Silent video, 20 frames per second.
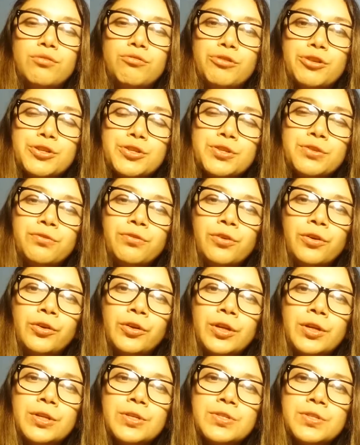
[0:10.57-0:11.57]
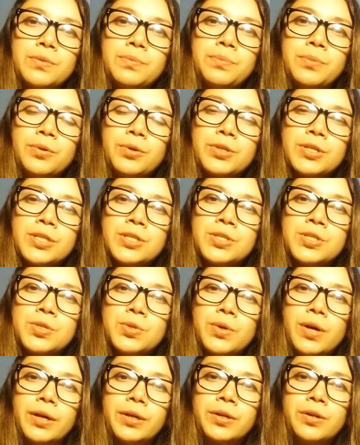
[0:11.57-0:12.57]
First of all, it is important
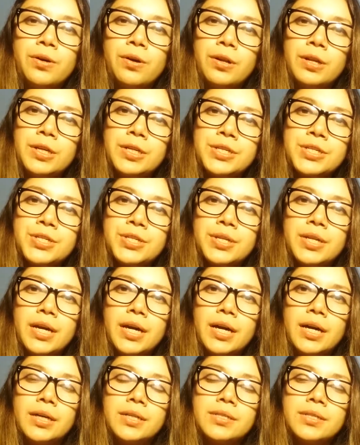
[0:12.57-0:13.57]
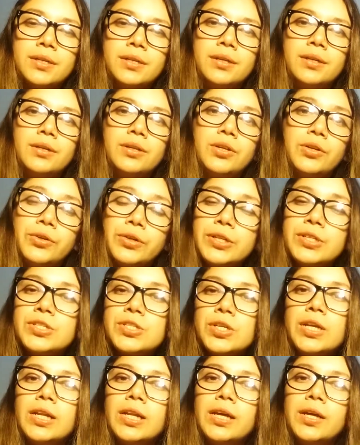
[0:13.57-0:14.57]
to acknowledge that here in
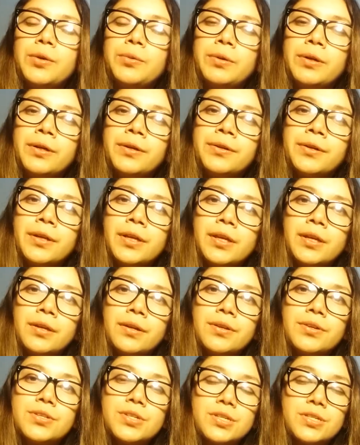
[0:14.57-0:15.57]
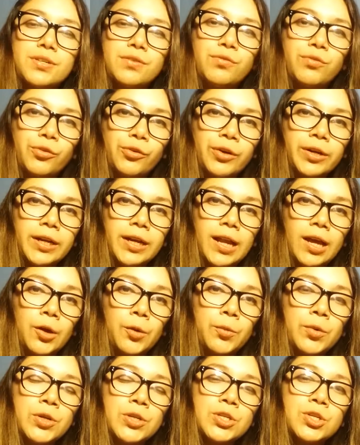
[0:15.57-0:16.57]
Chile we learn English as a foreign
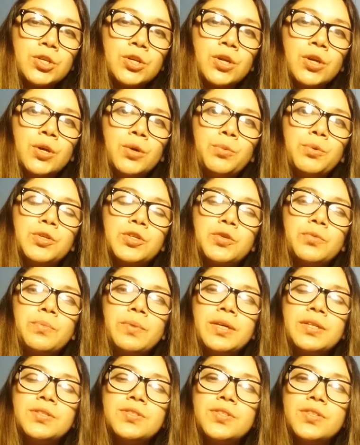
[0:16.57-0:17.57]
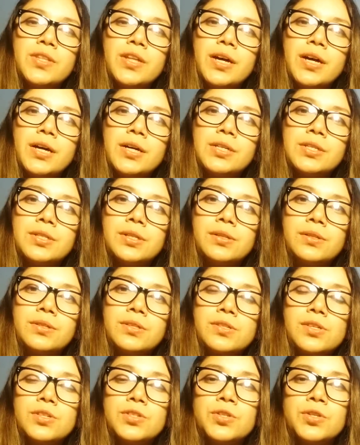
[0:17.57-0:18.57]
language, which means that
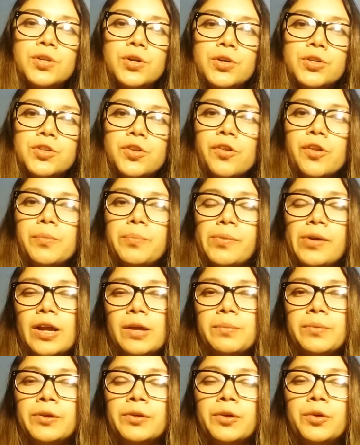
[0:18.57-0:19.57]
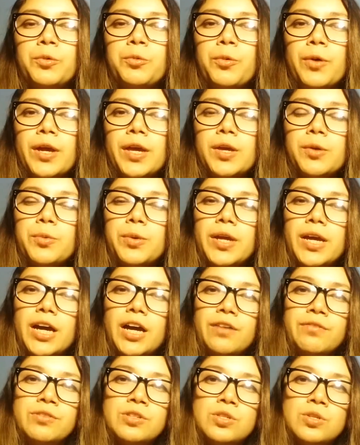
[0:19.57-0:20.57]
this is not the primary way we
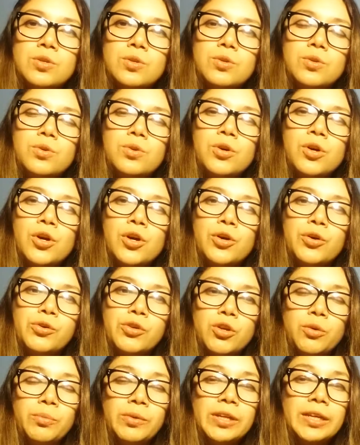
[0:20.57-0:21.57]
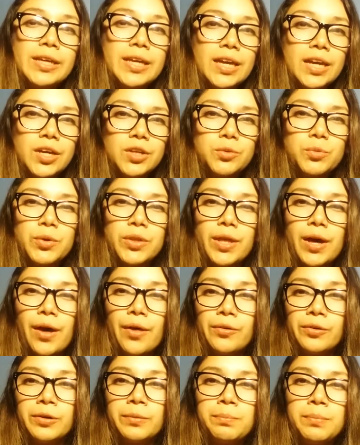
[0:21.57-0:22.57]
have to communicate with
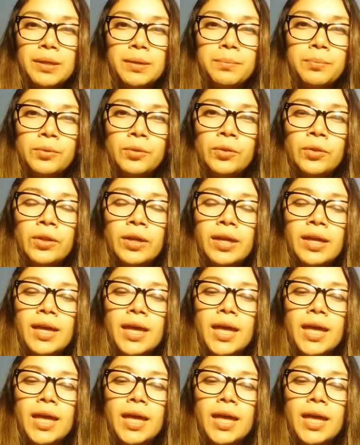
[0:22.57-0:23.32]
other people,